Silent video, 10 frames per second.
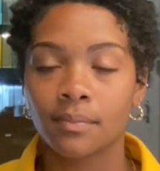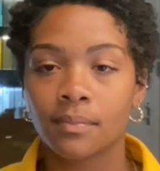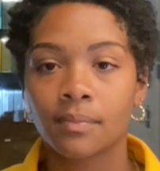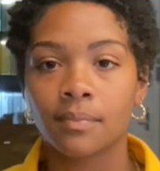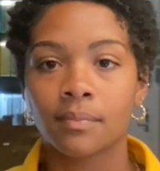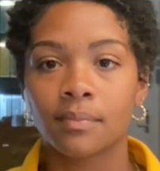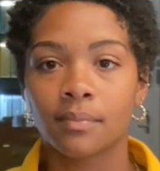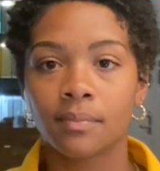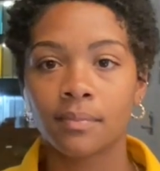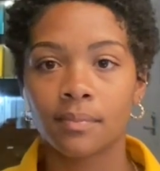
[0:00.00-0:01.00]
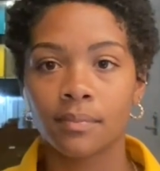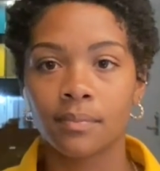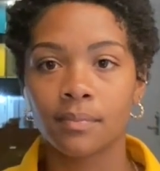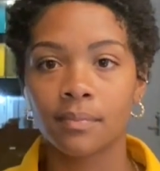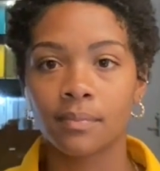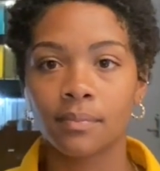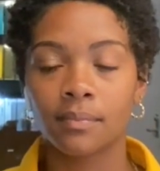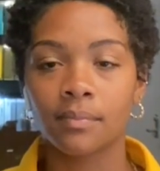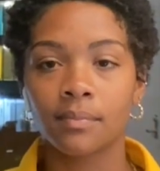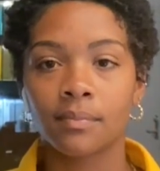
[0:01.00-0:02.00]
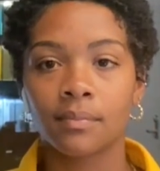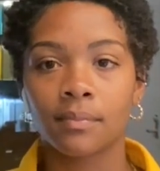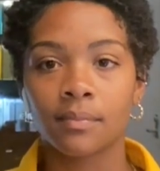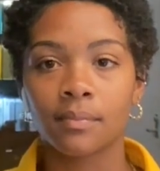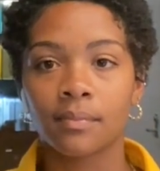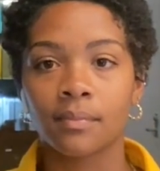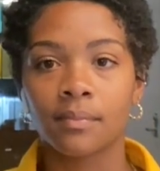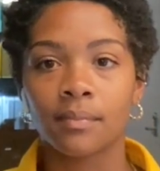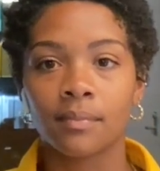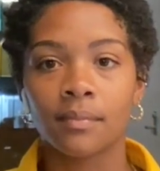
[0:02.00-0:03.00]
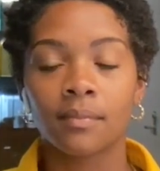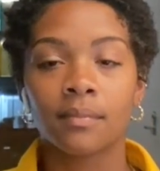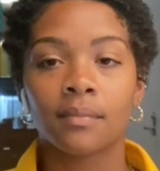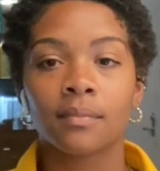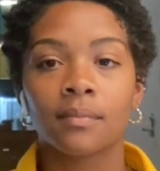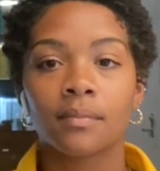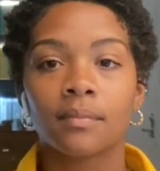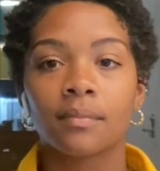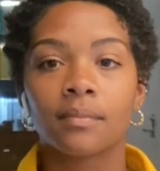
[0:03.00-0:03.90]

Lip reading: [no speech]